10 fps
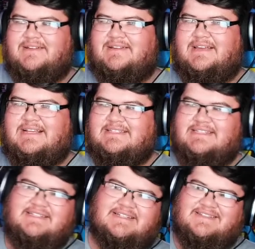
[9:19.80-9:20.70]

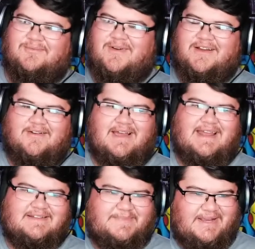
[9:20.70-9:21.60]
existence and where you're
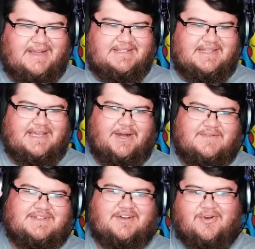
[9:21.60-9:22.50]
at is because of the
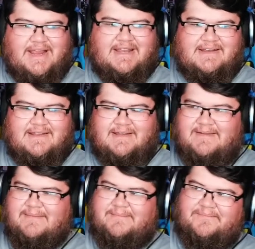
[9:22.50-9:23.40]
elves. Now, granted,
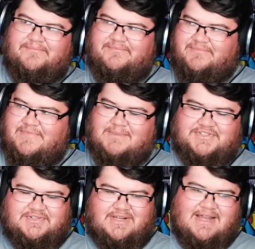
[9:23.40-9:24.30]
I'm
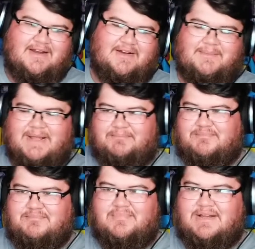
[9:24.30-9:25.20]
sh I don't know I'm not
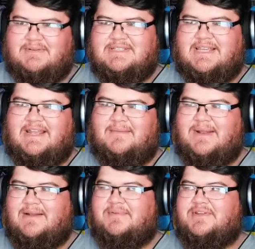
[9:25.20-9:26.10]
like once again I'm
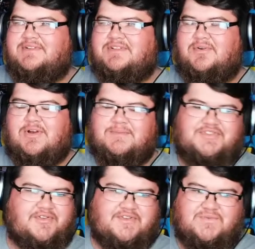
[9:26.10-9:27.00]
not a huge lore. I'm
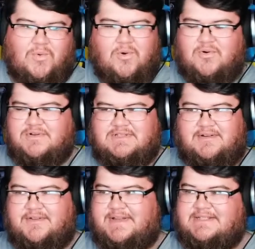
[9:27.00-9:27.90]
sure there's wars and
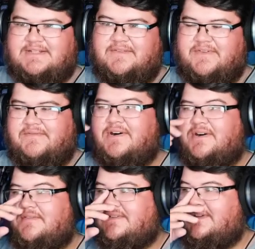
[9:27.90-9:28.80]
all that stuff involved,